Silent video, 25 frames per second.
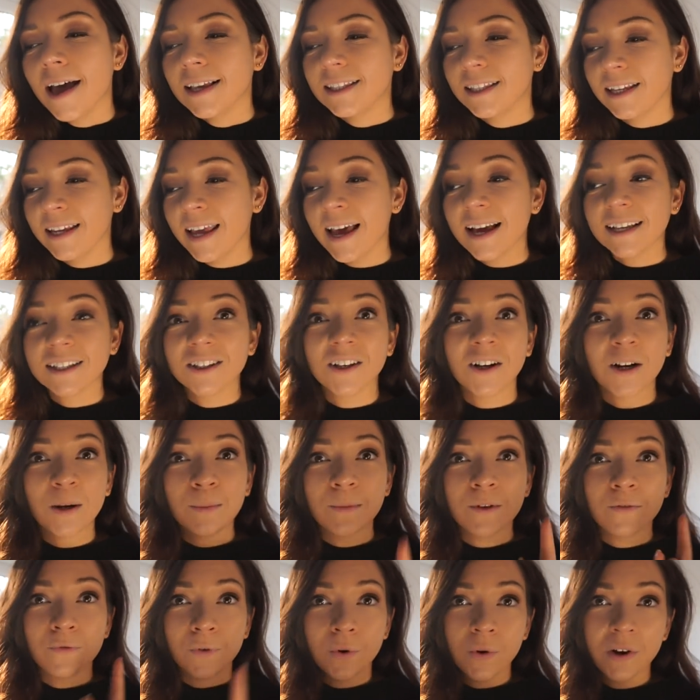So yes, I'm
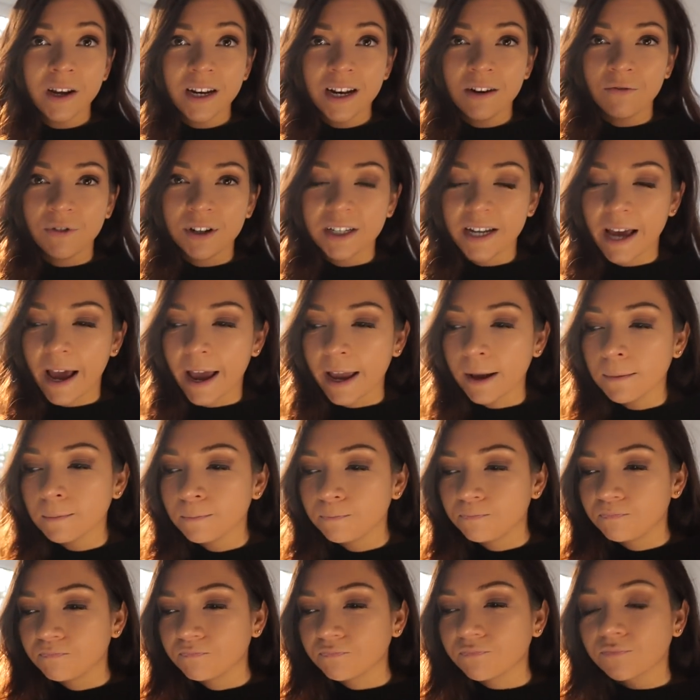going to be vlogging every
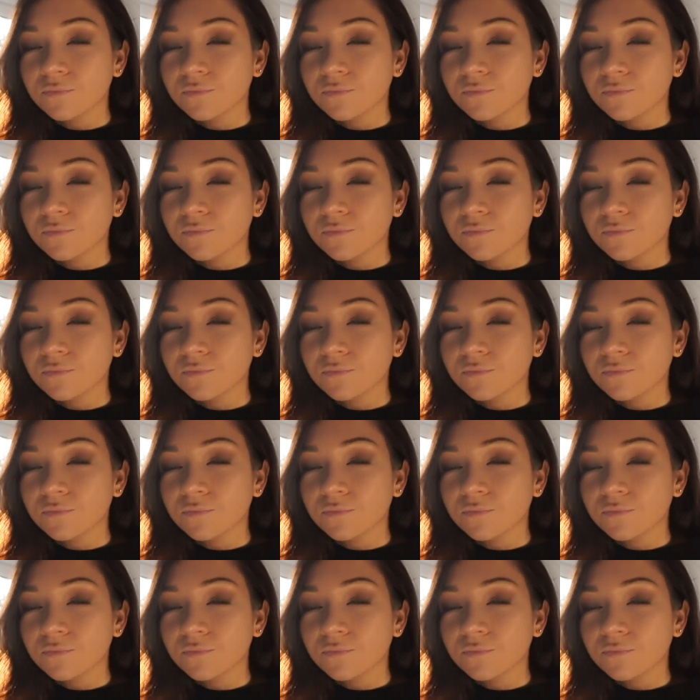day.